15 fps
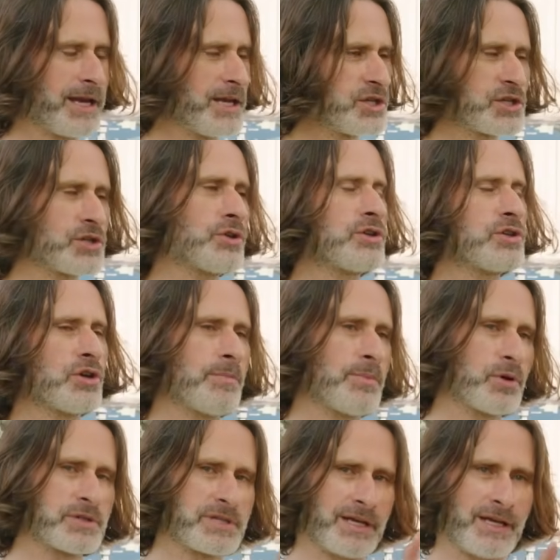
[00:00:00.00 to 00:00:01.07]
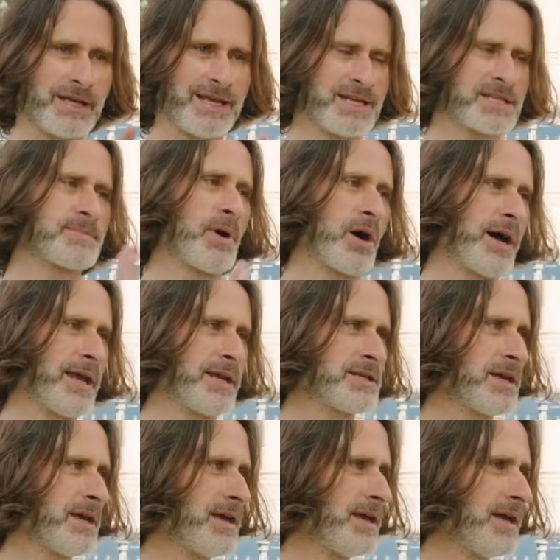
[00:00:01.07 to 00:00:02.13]
And he just couldn't do it because in his
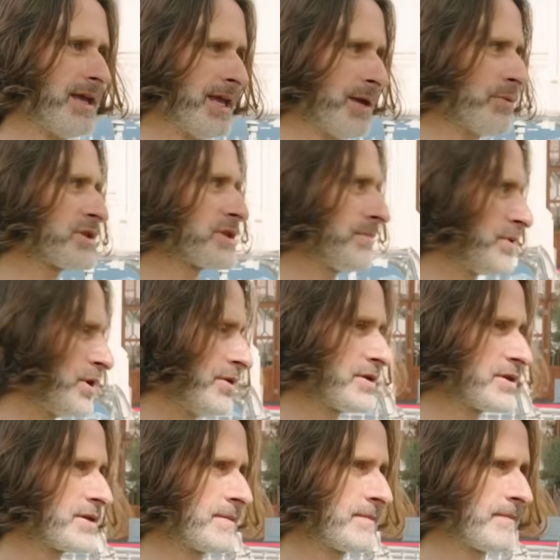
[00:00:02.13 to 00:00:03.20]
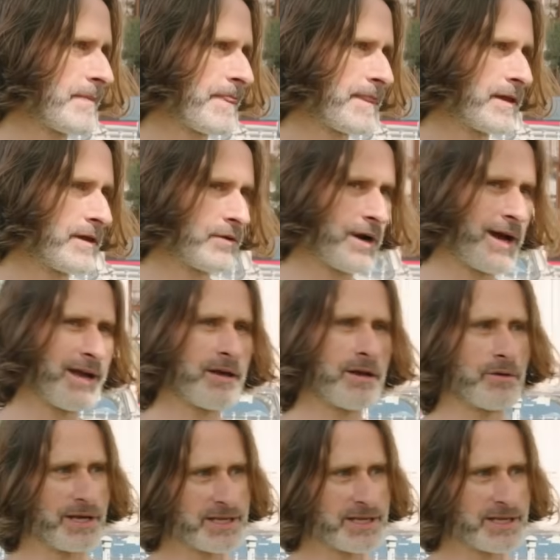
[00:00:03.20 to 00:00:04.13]
mind, it was abuse, right?